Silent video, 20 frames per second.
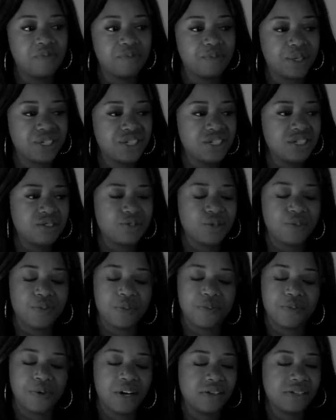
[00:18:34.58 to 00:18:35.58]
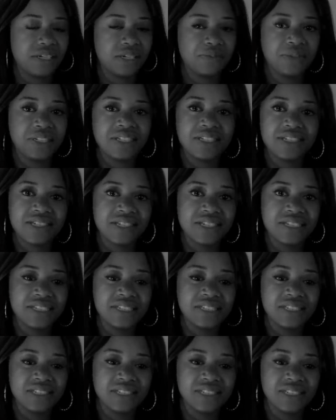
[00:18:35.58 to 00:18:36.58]
But she's super proud. I mean,
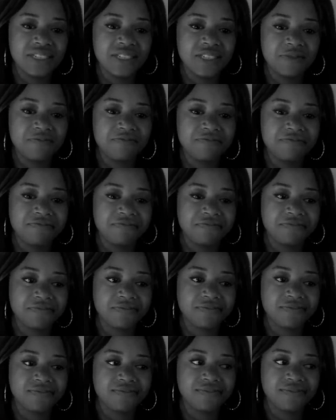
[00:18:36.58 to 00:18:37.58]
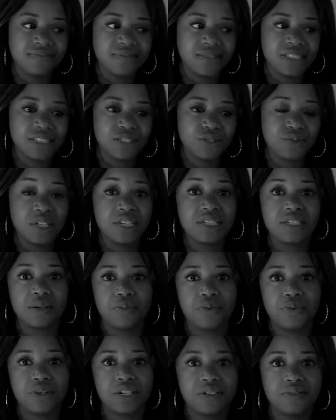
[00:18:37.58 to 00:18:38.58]
she's really
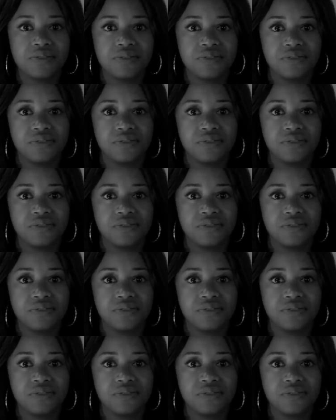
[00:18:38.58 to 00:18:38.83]
supportive.